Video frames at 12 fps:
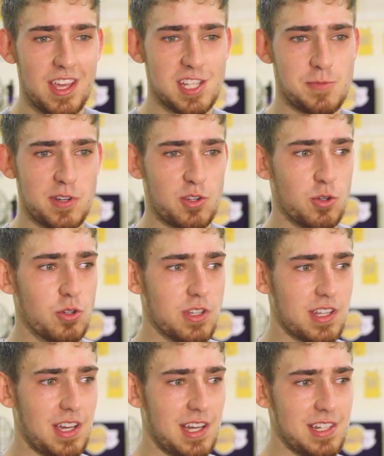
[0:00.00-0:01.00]
it's been cool
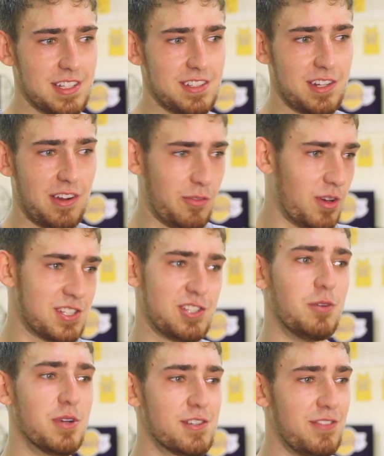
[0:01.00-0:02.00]
to kind of you know I've watched
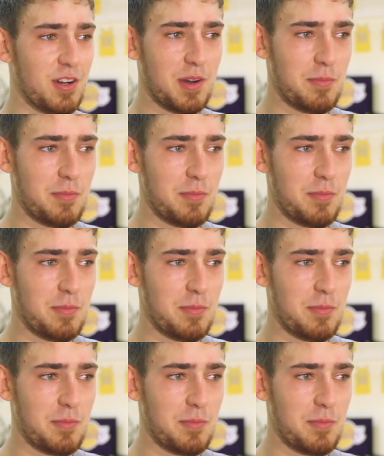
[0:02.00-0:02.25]
so much film